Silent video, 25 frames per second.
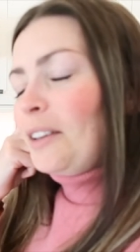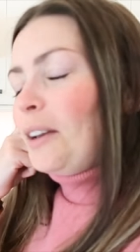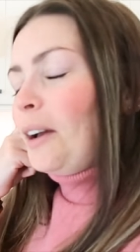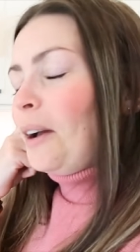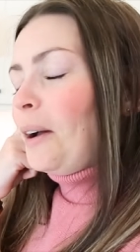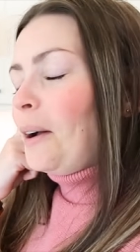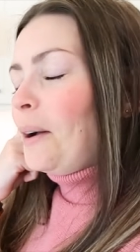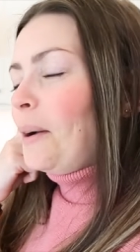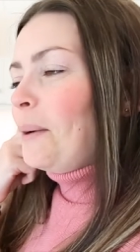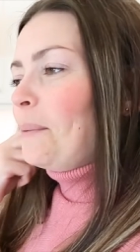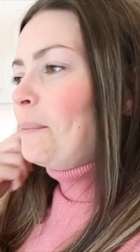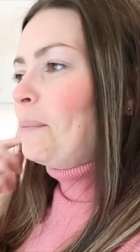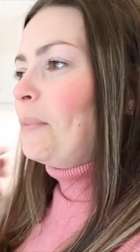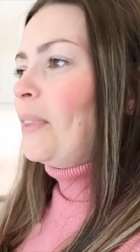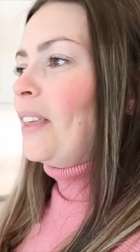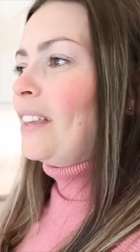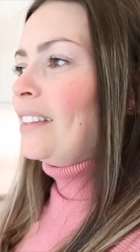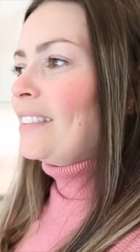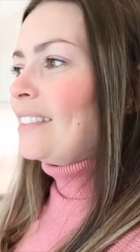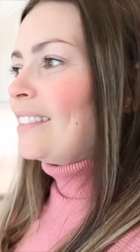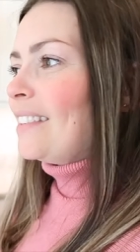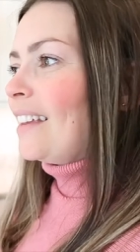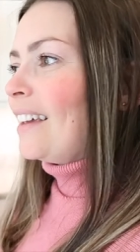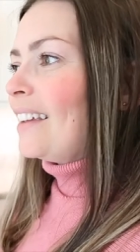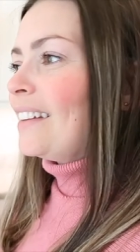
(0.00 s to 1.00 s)

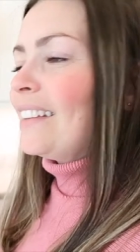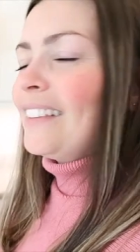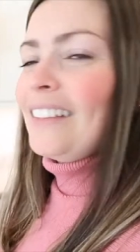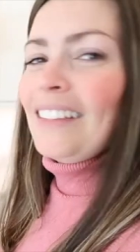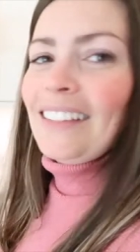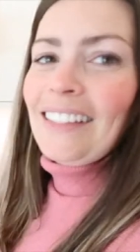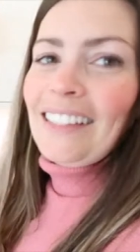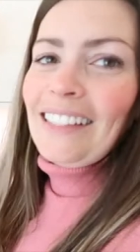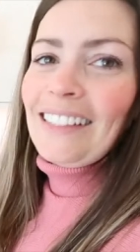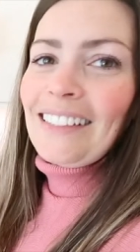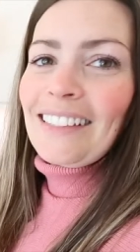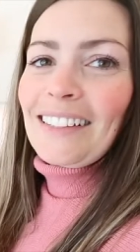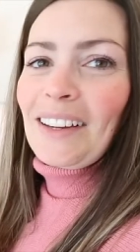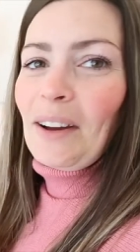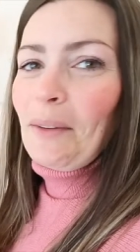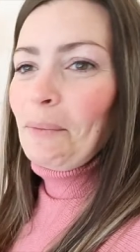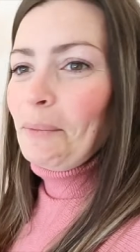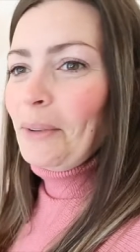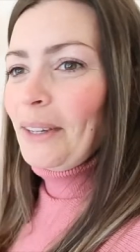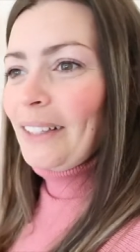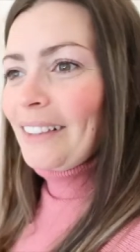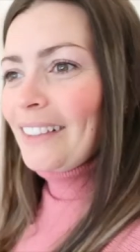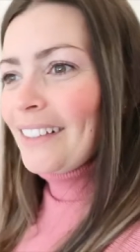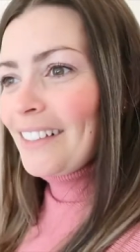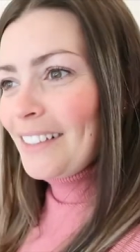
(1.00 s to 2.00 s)
and said, you need to come
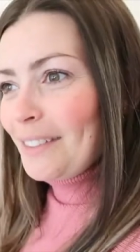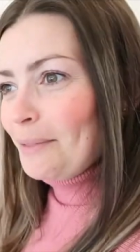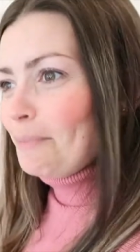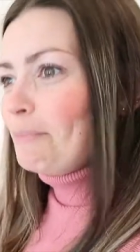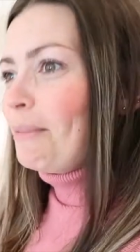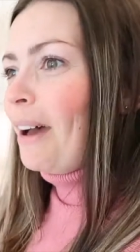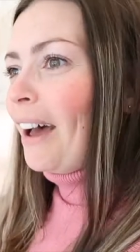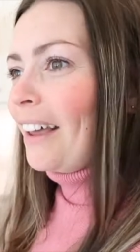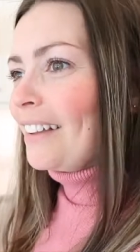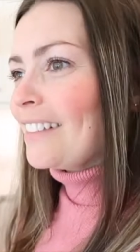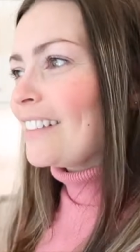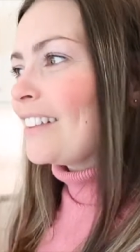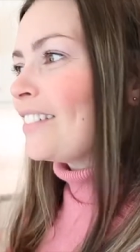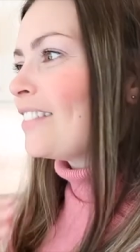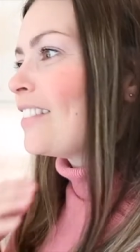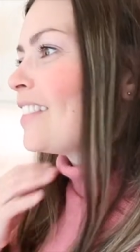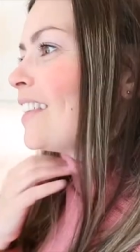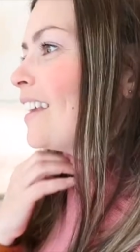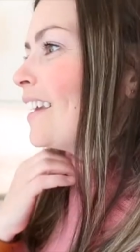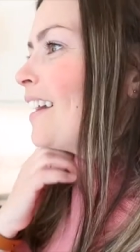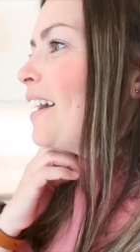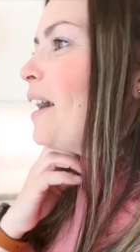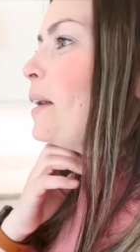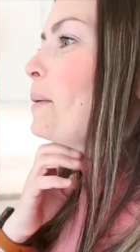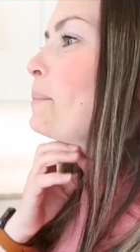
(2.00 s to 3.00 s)
pick this massive
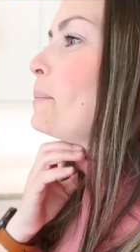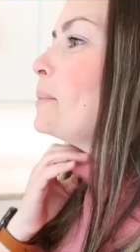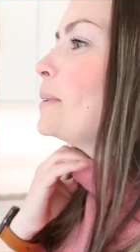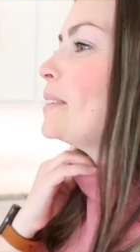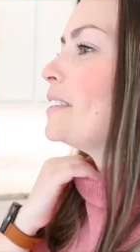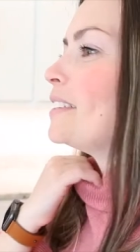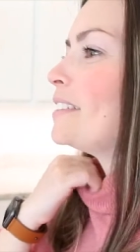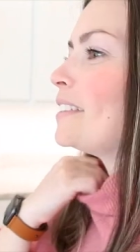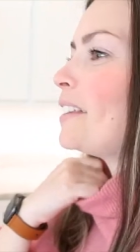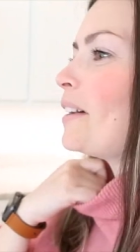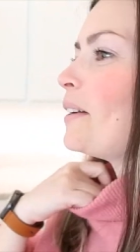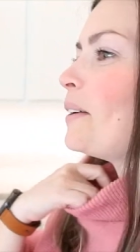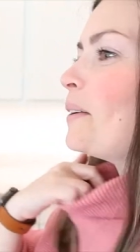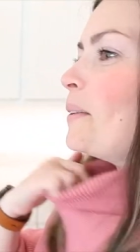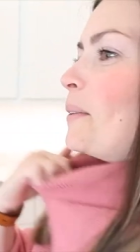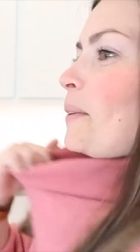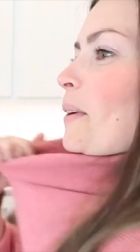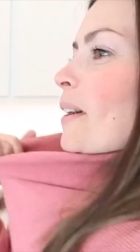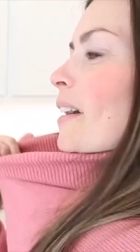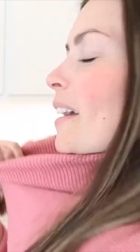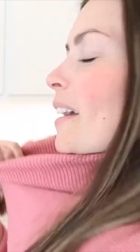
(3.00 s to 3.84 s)
thing up. So